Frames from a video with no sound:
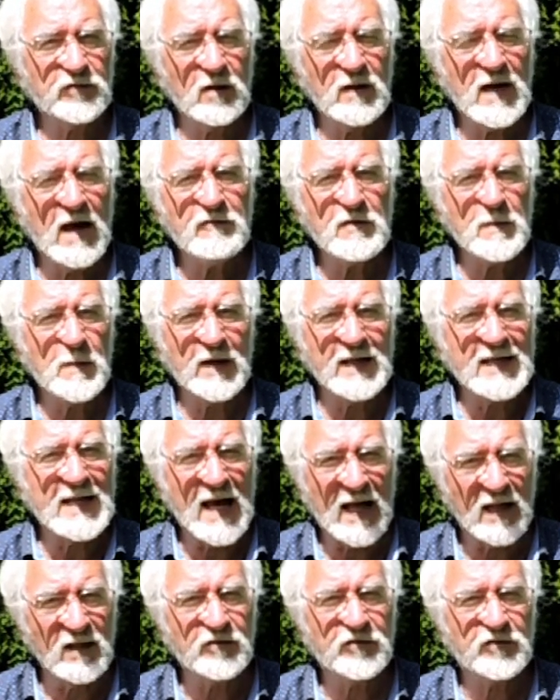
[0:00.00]
So
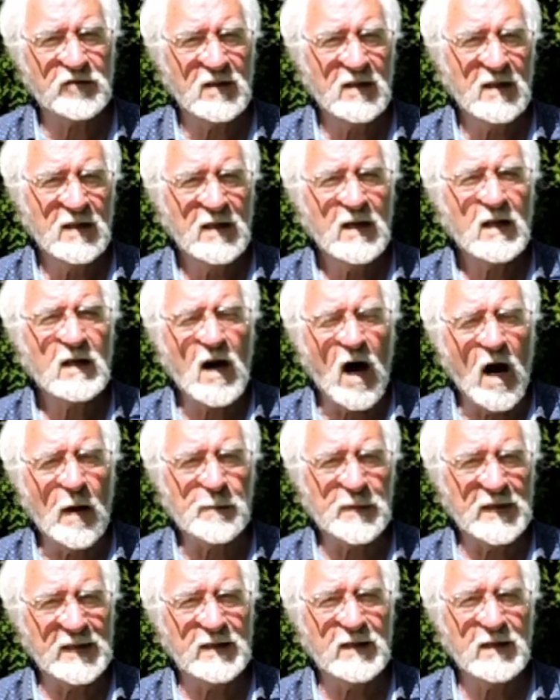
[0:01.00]
everybody else
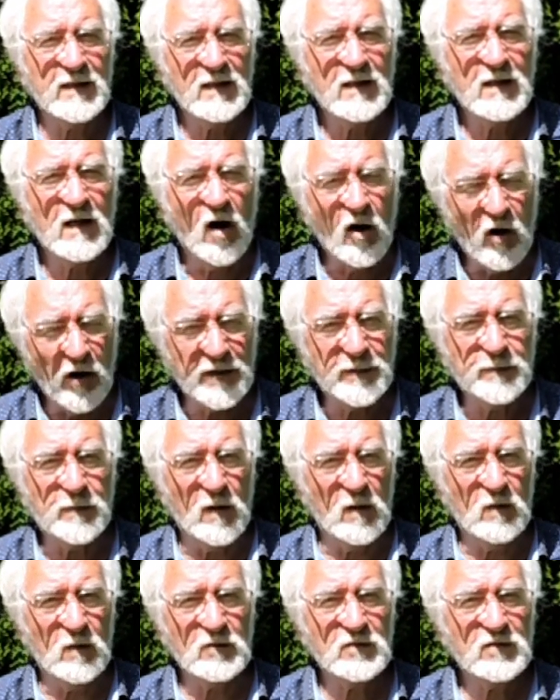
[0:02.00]
copied height
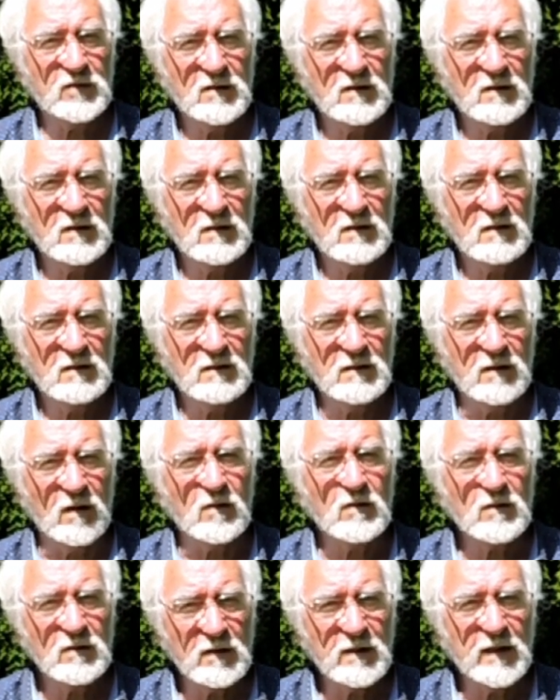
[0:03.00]
bows, you know,